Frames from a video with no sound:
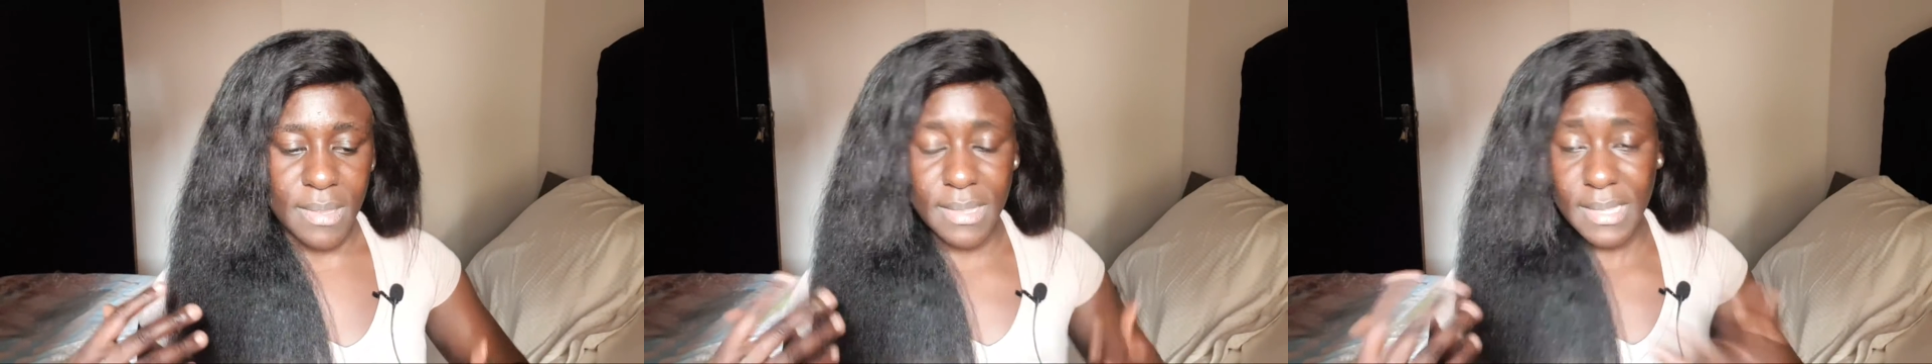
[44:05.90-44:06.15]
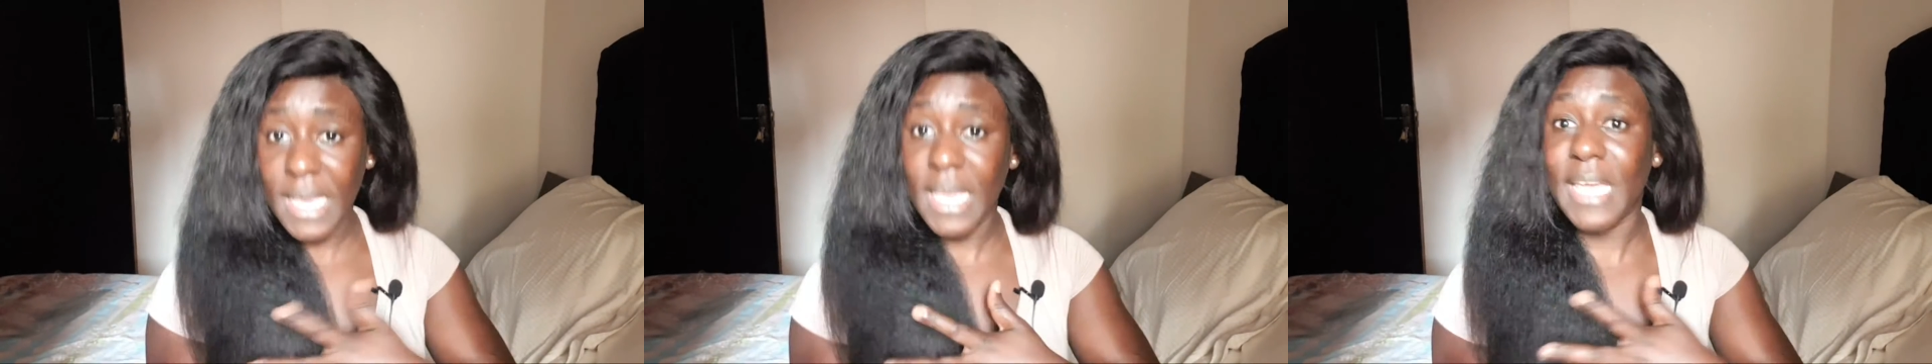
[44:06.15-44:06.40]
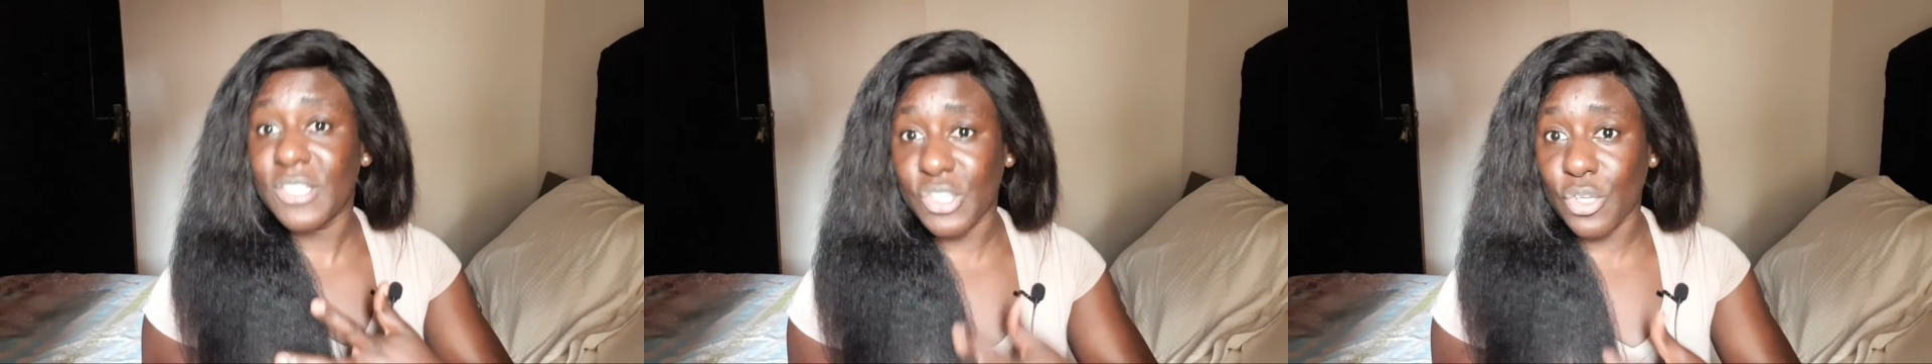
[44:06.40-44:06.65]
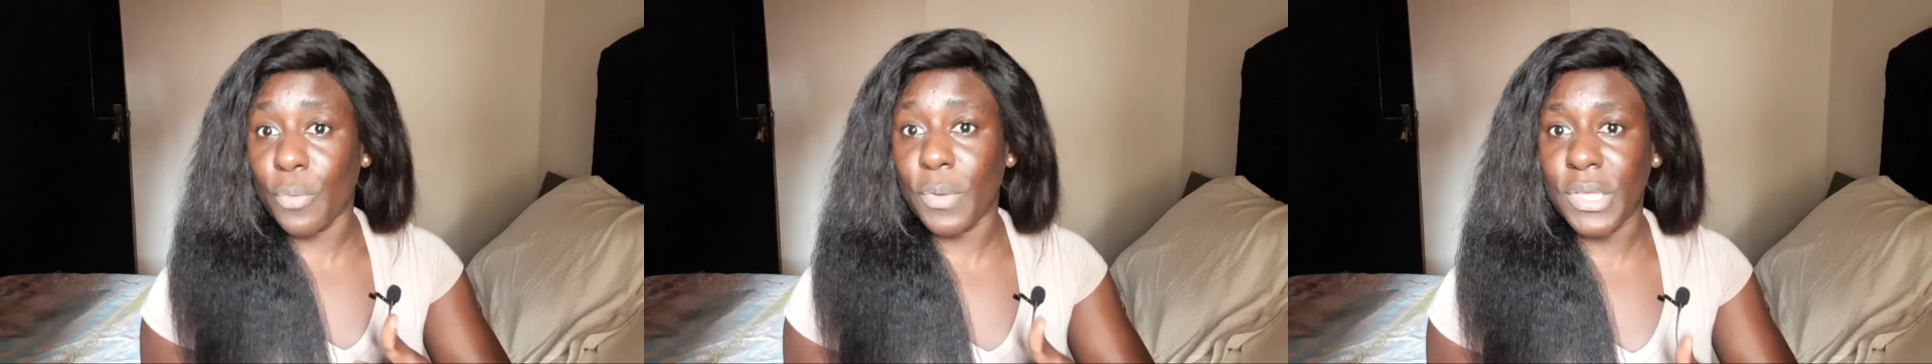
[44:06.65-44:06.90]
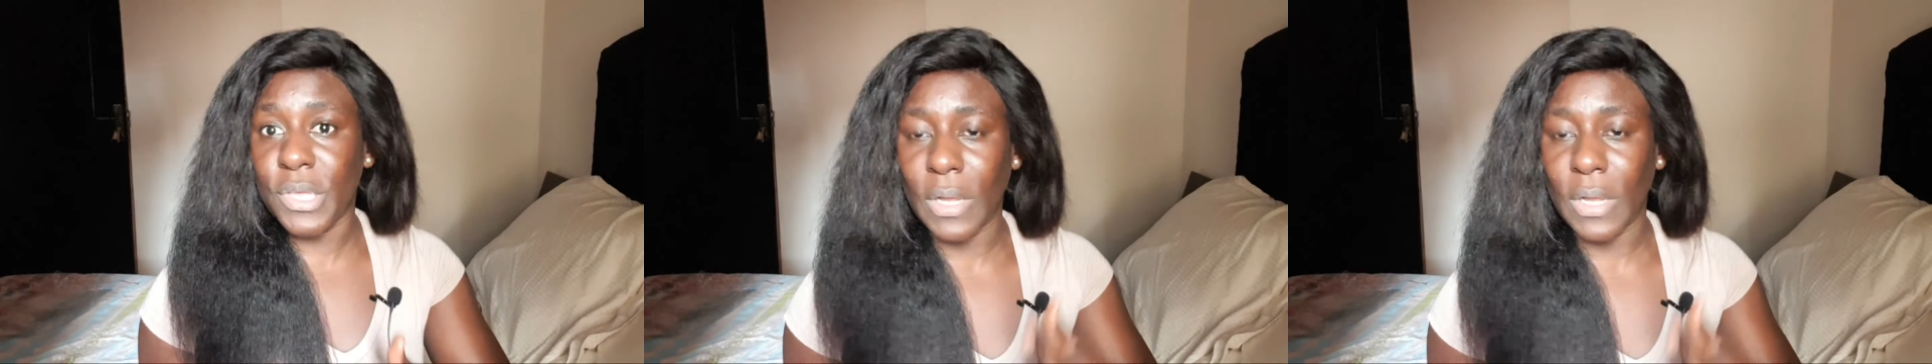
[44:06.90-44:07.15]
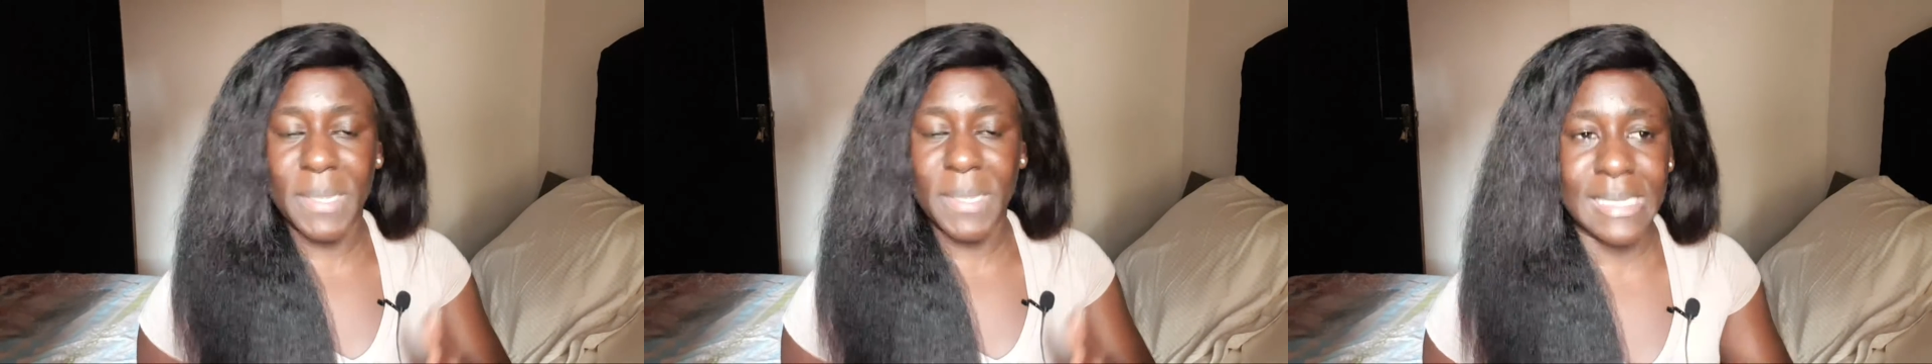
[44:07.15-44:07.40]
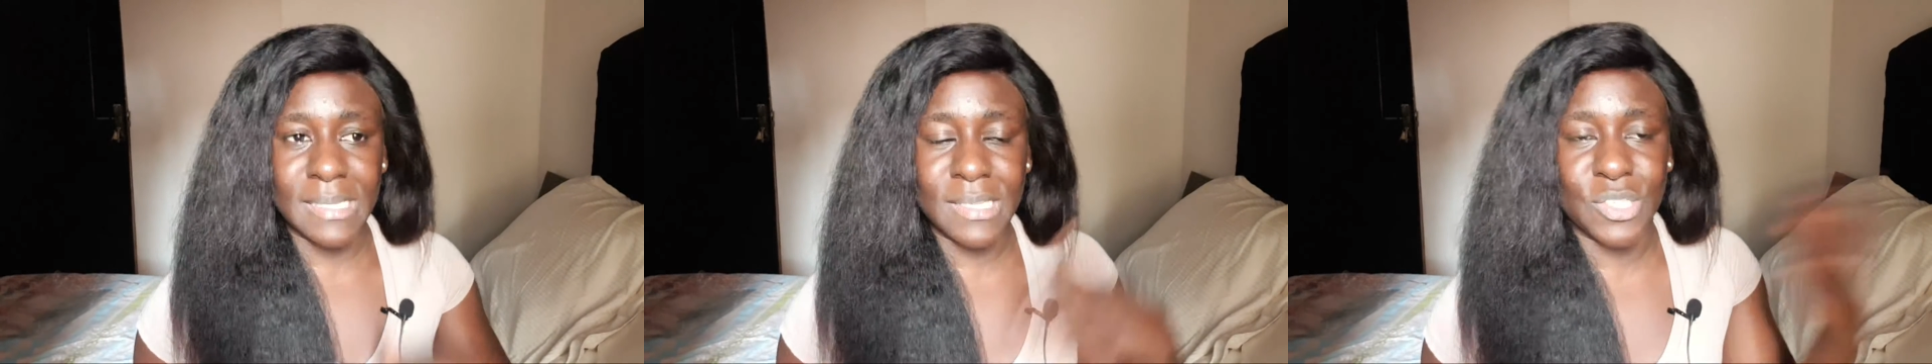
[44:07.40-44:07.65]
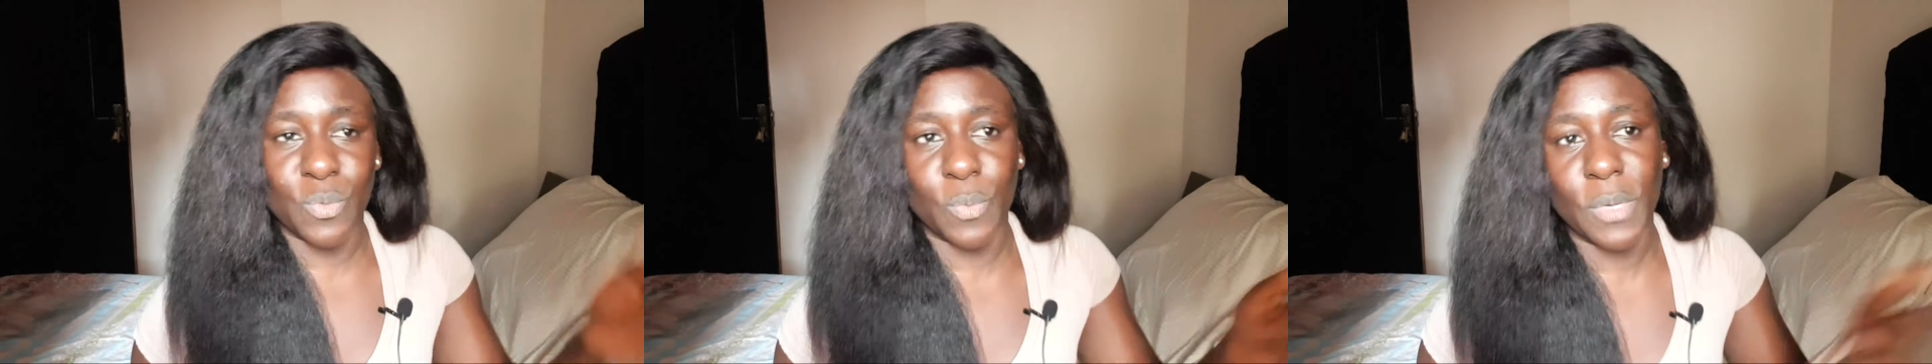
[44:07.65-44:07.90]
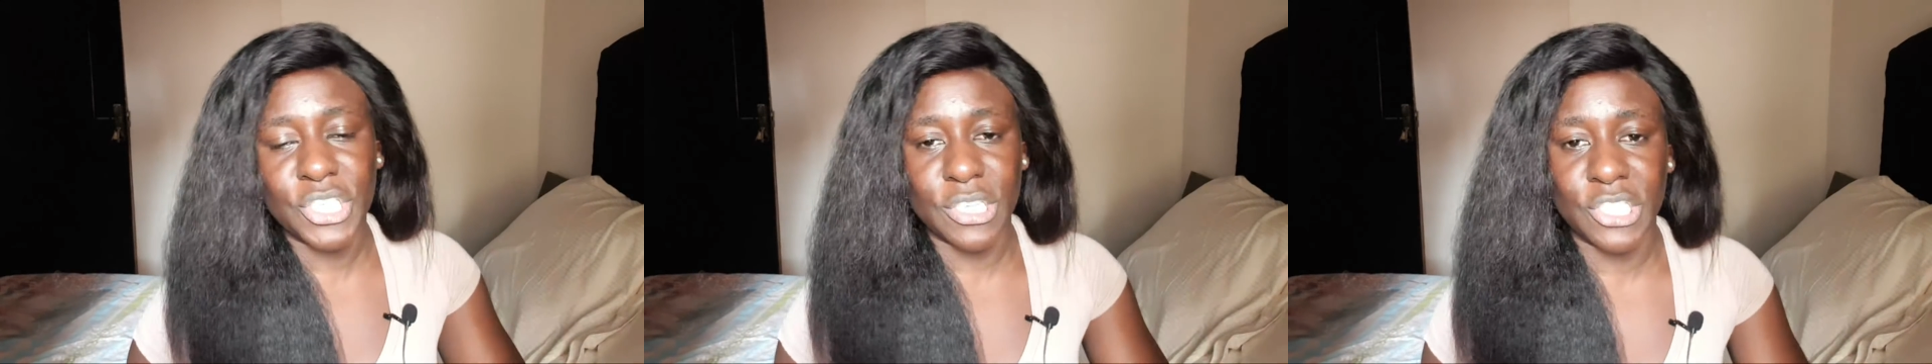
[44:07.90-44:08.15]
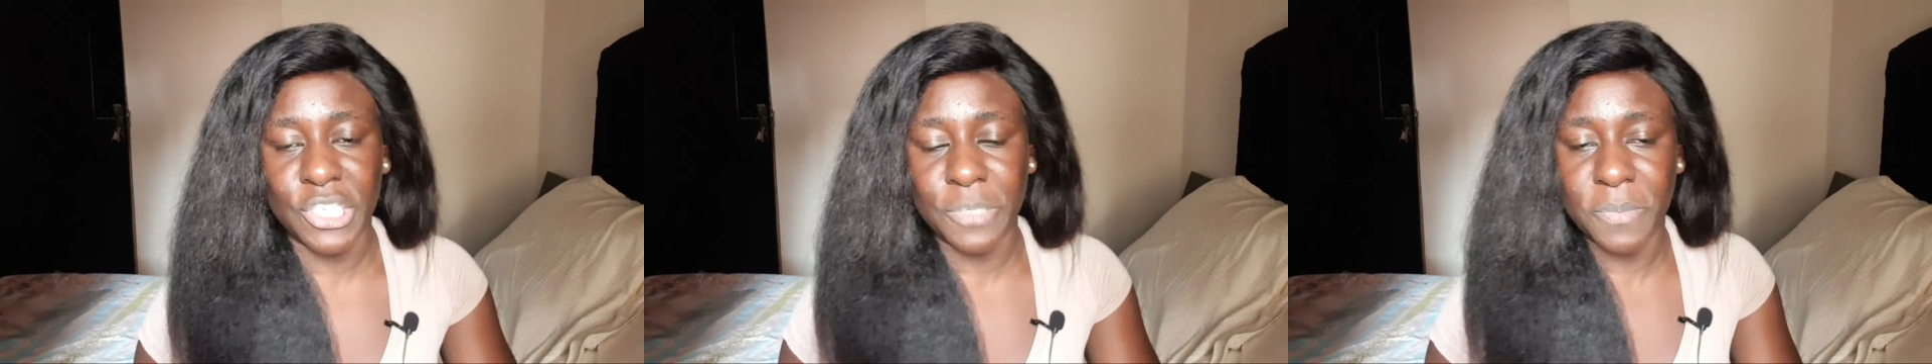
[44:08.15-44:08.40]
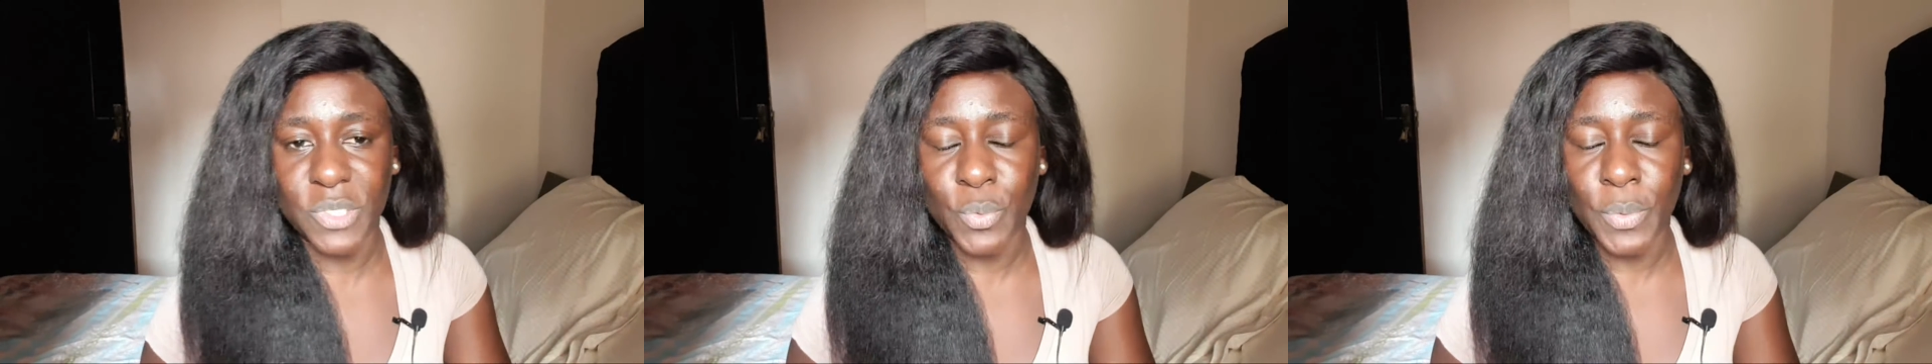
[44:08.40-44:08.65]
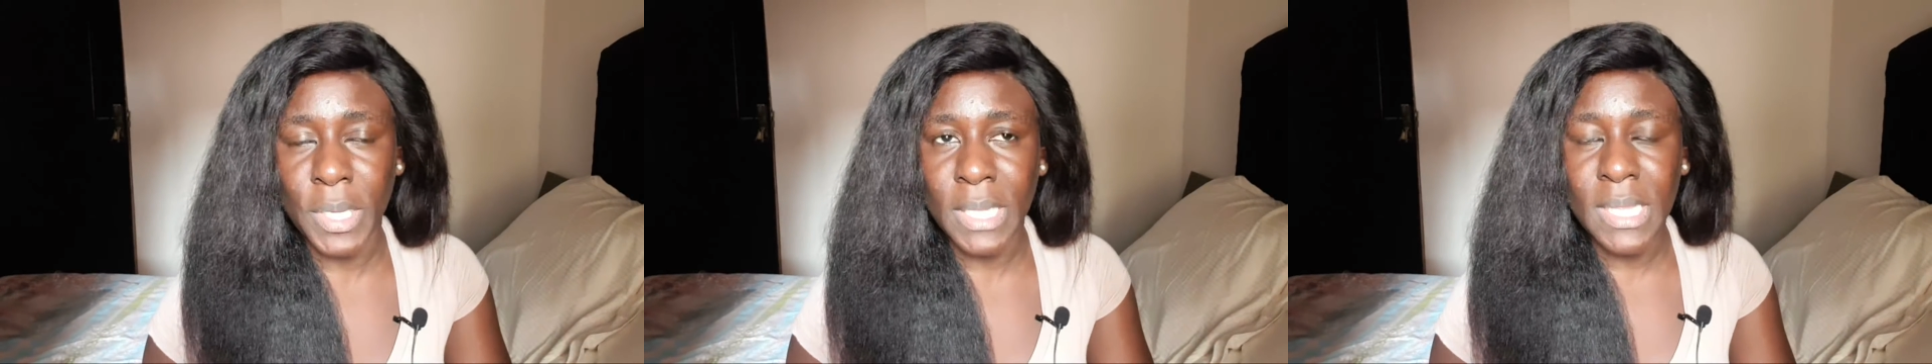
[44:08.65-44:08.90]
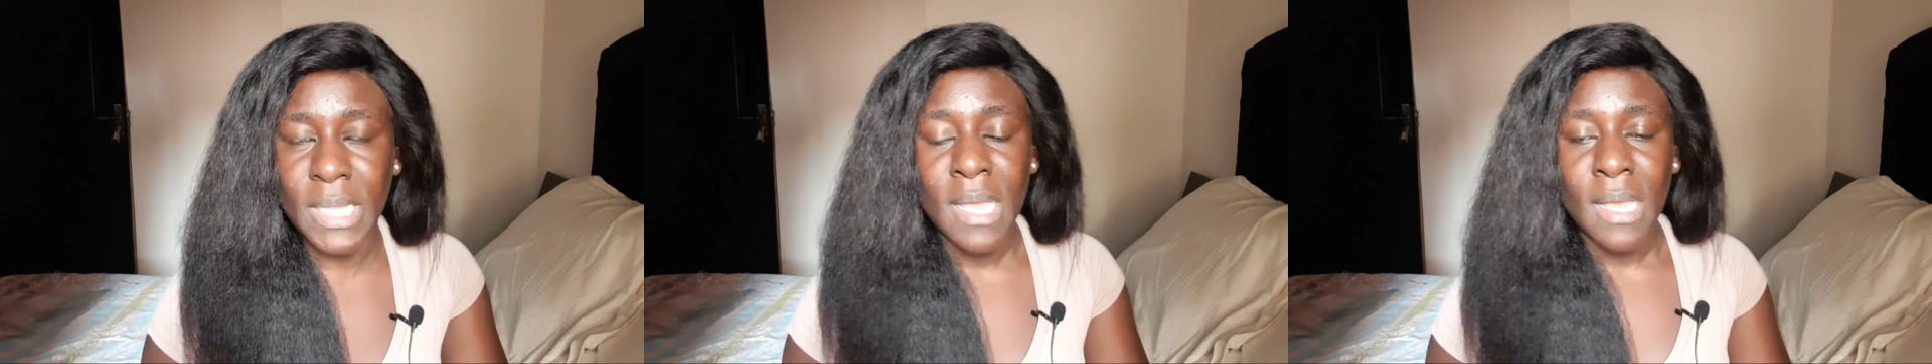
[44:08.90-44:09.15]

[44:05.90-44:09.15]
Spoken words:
things going on. I mean, there's the situationship between